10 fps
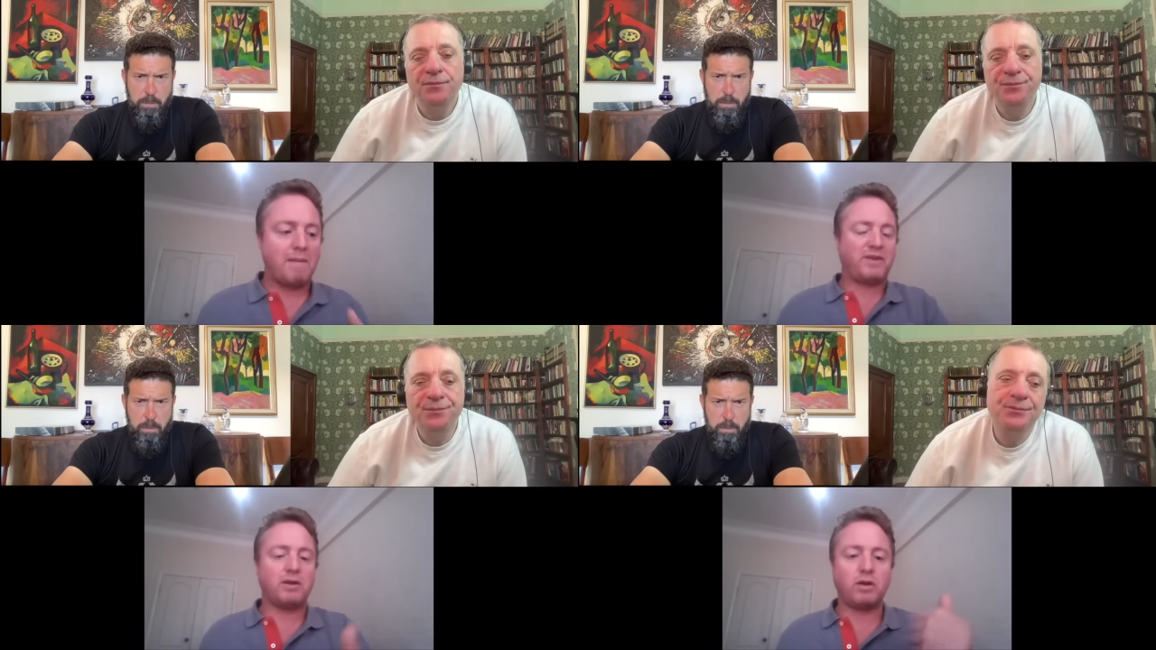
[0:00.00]

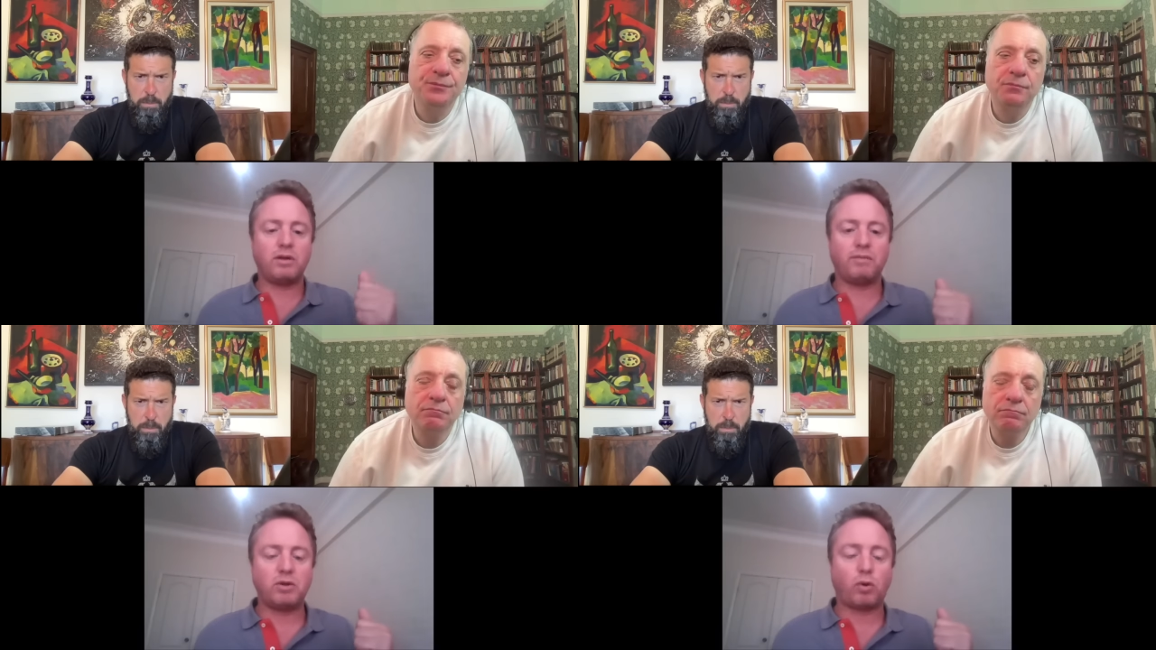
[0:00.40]
Speaker 1: But
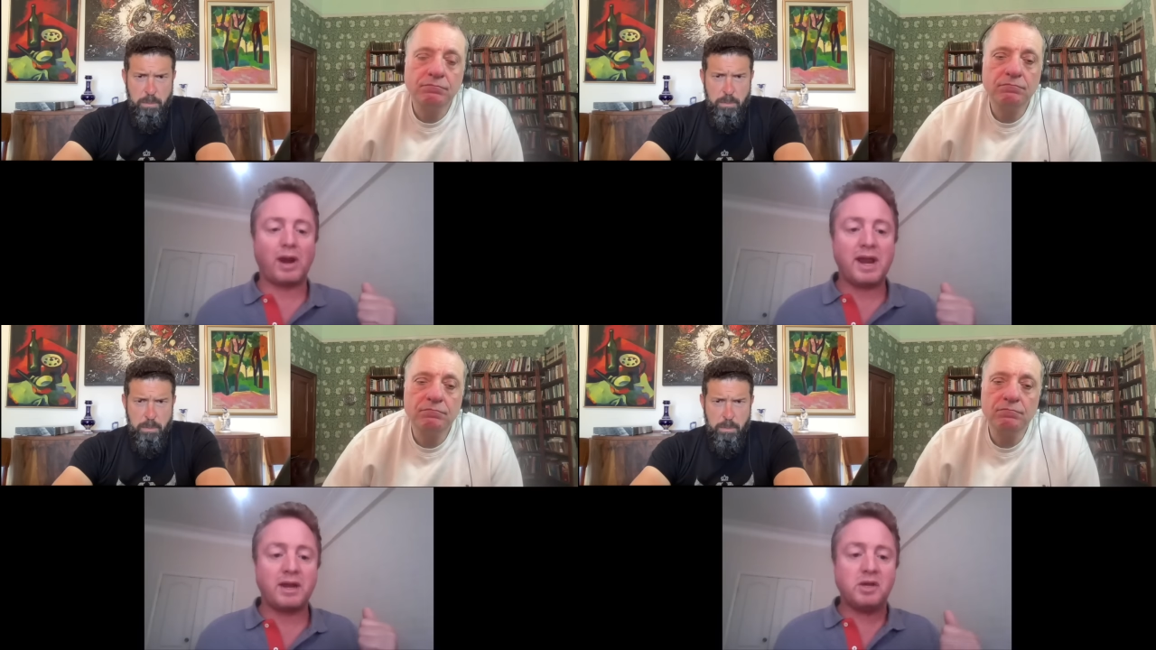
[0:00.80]
if
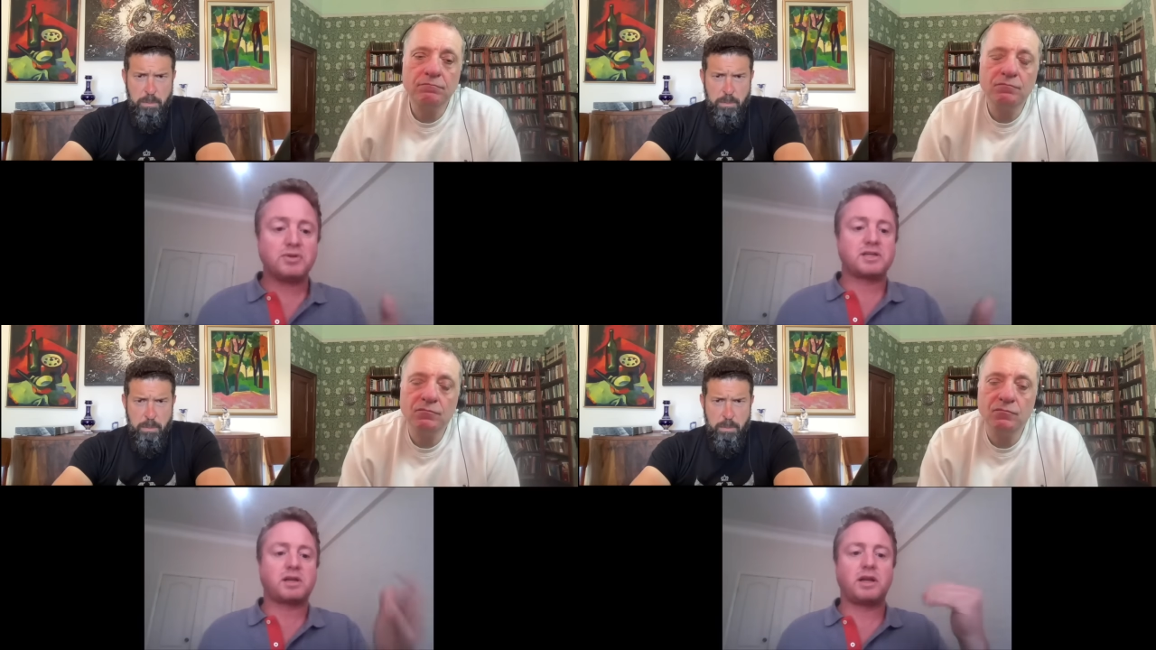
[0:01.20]
Ukraine
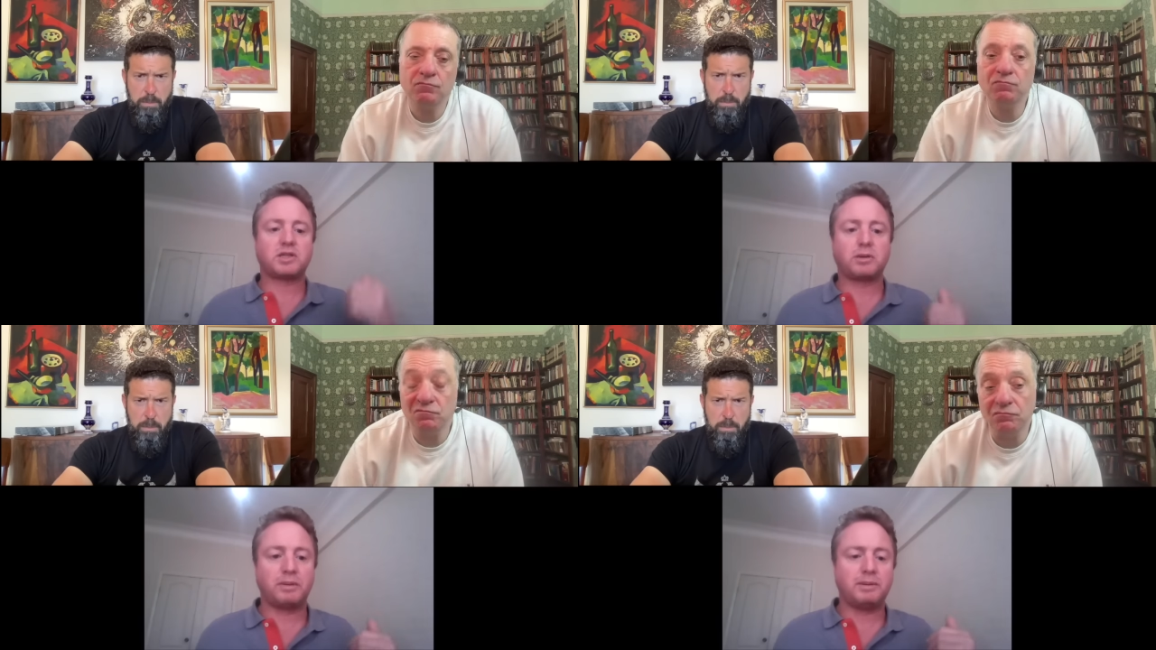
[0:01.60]
uses
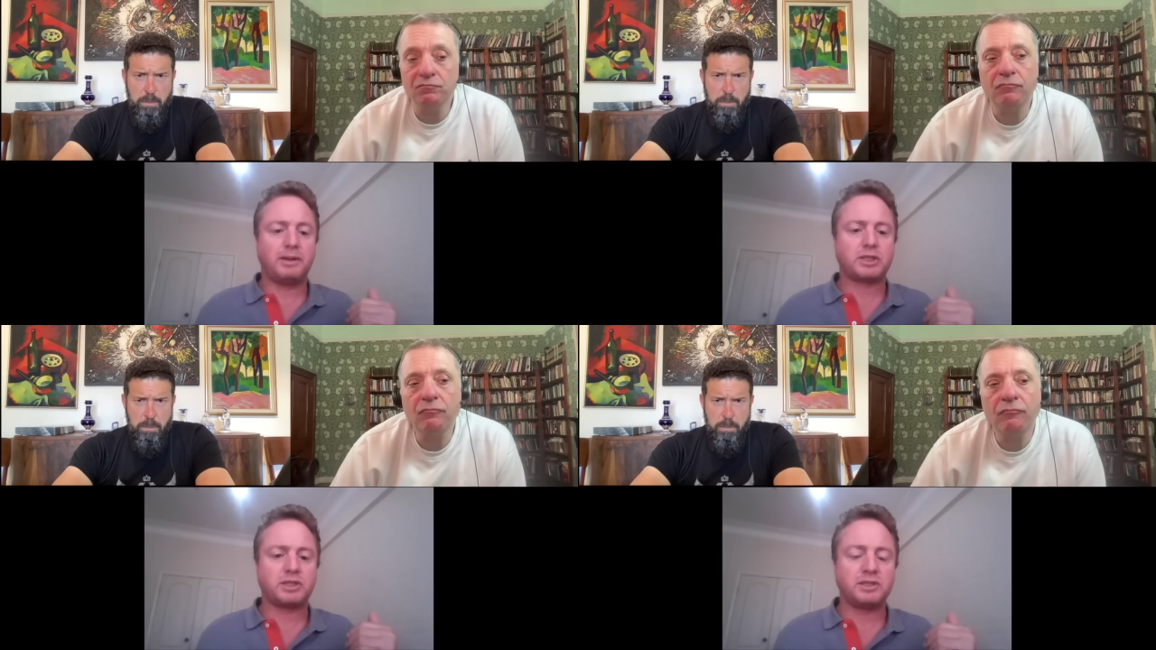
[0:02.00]
cluster
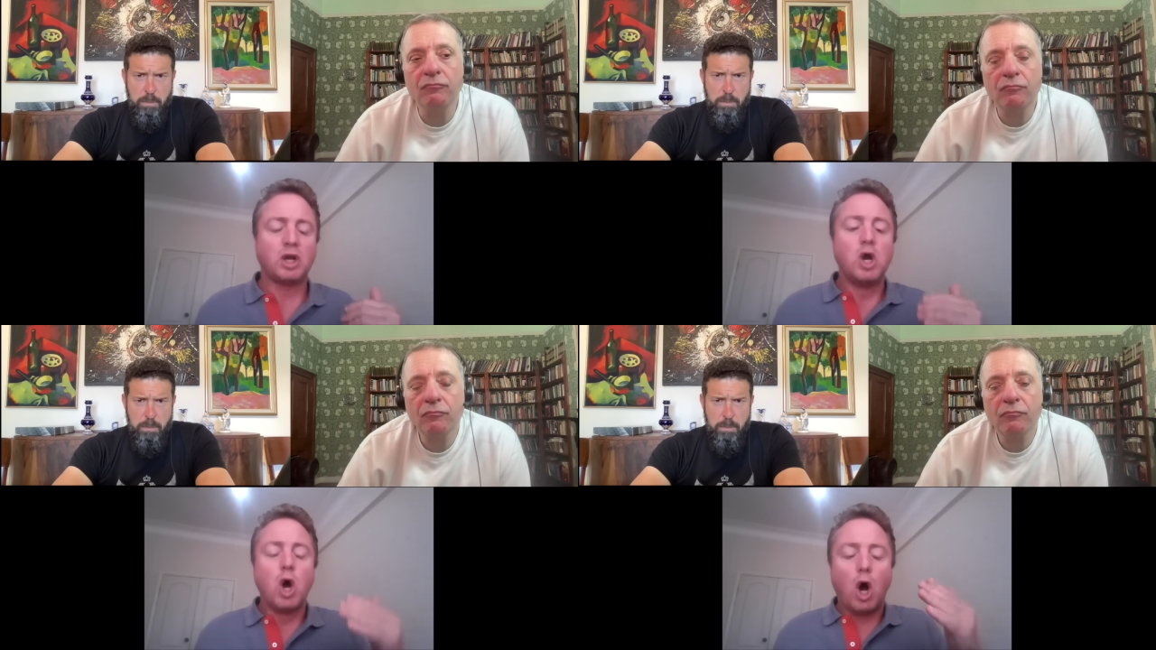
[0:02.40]

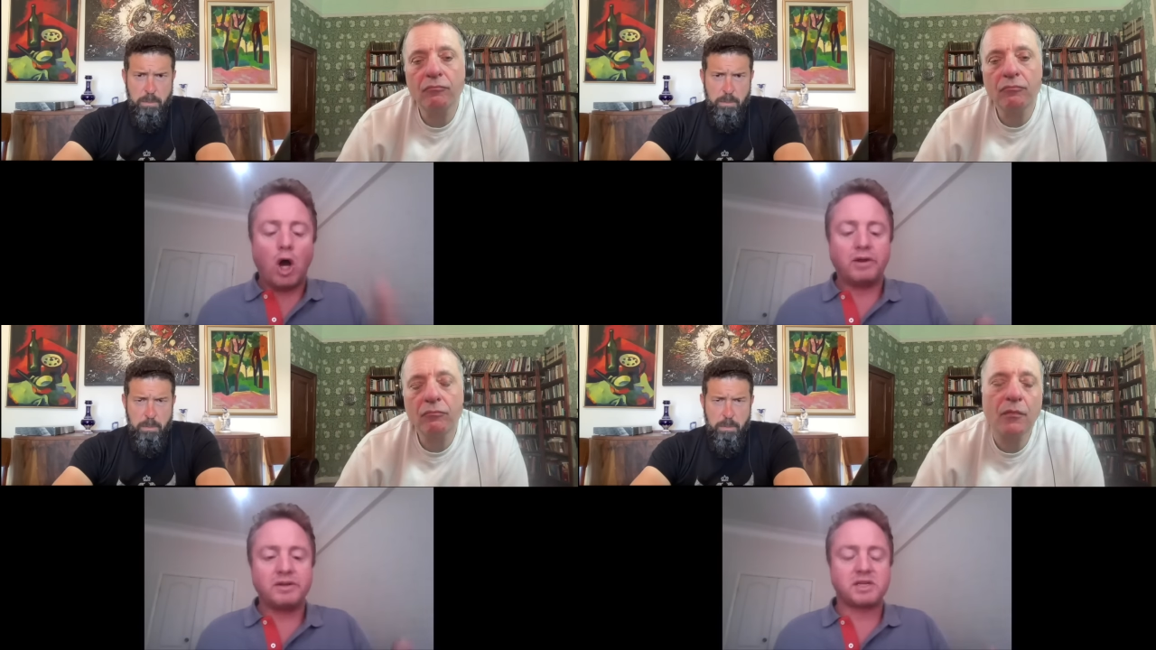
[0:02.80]
munitions
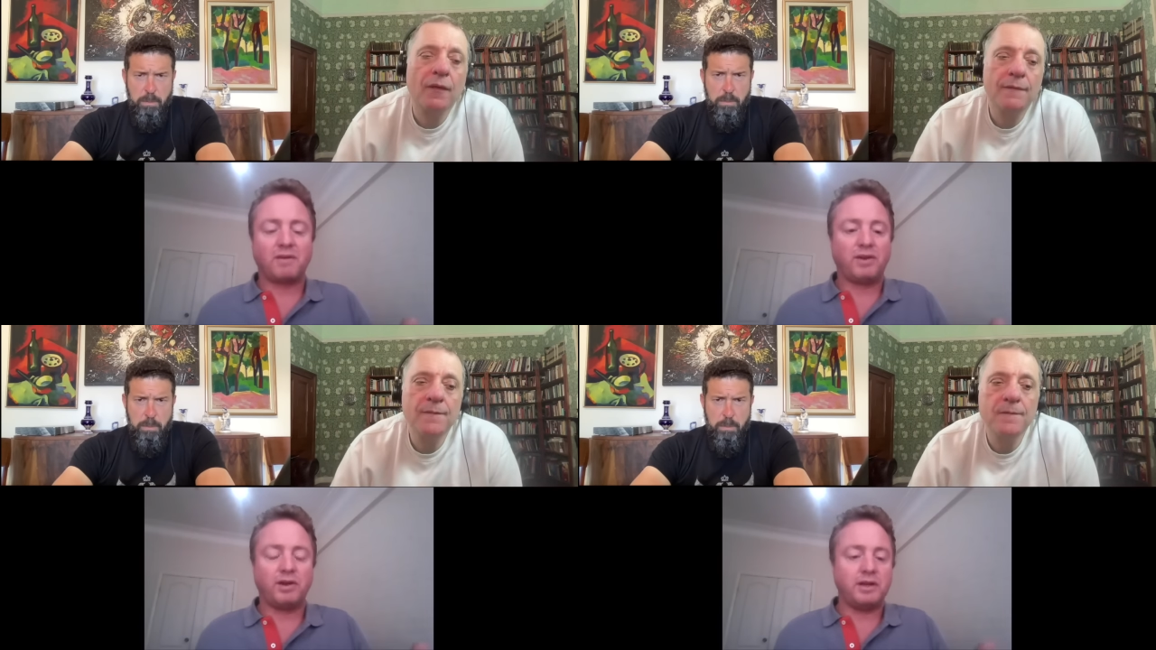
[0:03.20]
on
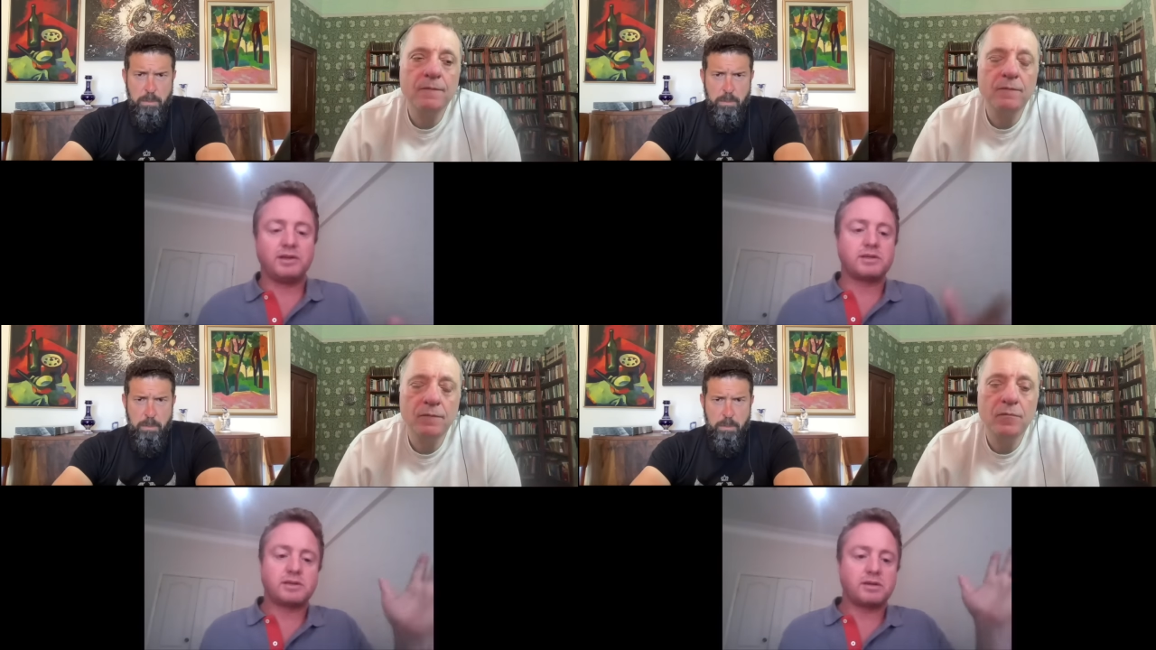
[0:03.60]

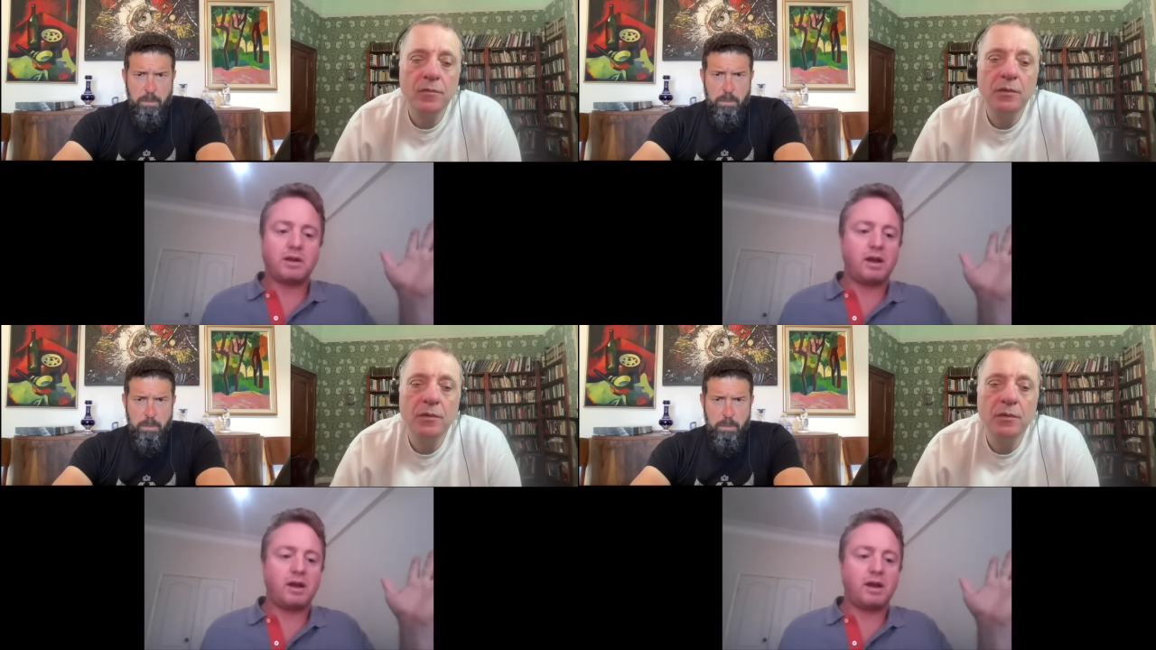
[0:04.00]
civilians,